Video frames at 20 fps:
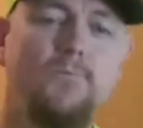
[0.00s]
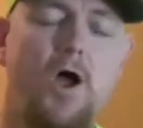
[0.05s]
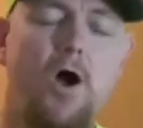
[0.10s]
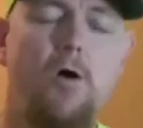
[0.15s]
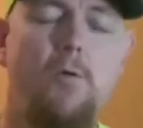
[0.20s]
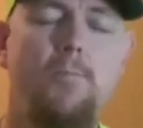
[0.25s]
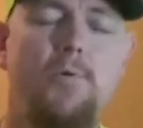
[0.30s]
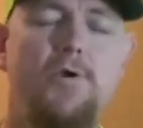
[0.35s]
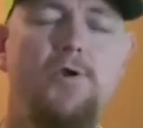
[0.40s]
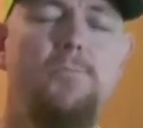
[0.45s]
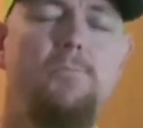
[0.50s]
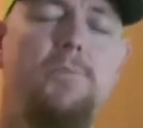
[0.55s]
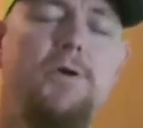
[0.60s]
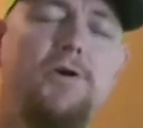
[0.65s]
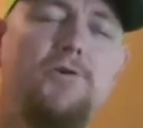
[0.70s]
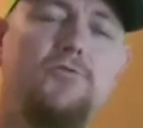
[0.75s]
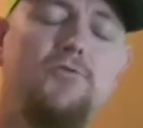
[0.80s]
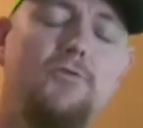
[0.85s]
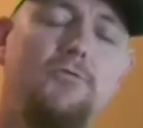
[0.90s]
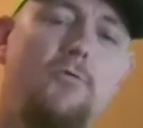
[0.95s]
I'll put a
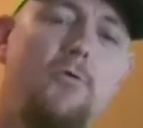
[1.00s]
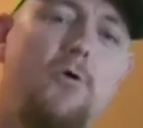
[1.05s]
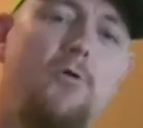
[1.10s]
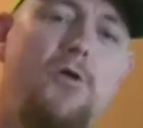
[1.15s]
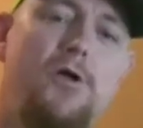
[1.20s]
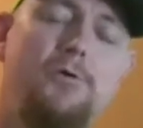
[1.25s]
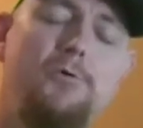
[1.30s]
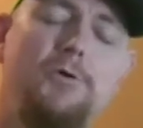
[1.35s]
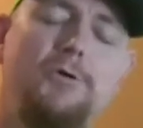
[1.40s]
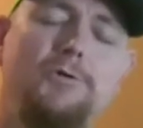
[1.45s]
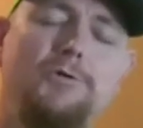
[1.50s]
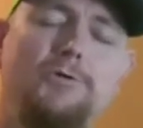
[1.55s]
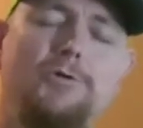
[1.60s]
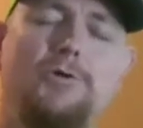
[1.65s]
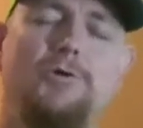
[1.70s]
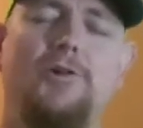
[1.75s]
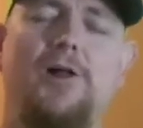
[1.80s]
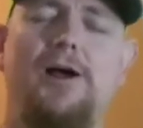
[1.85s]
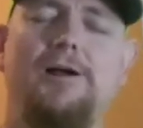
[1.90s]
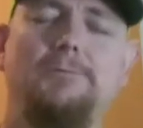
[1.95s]
picture of what they really
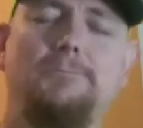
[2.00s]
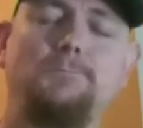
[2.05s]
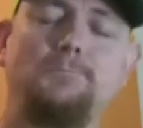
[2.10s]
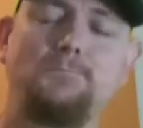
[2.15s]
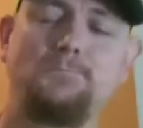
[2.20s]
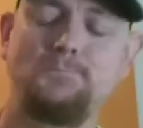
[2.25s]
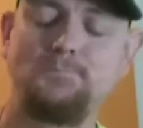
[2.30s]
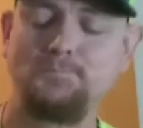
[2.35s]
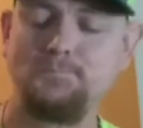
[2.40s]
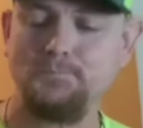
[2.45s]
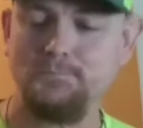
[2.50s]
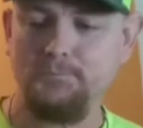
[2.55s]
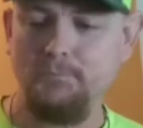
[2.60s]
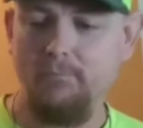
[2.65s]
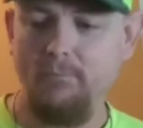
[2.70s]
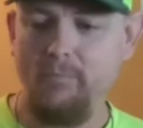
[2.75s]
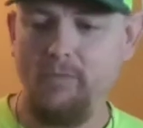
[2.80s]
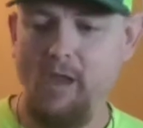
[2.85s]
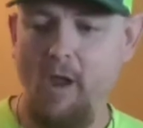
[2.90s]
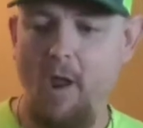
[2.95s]
look like.
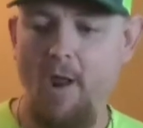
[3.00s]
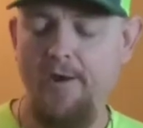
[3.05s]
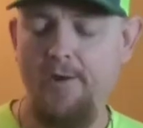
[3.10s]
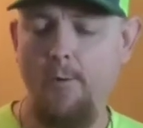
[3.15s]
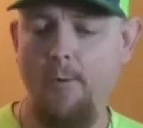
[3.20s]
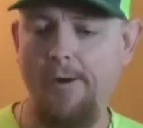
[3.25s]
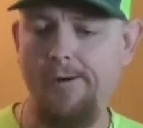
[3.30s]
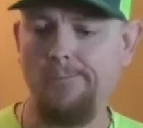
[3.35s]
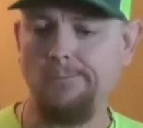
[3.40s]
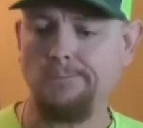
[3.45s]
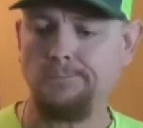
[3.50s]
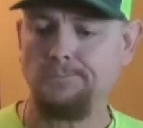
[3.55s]
Anyway,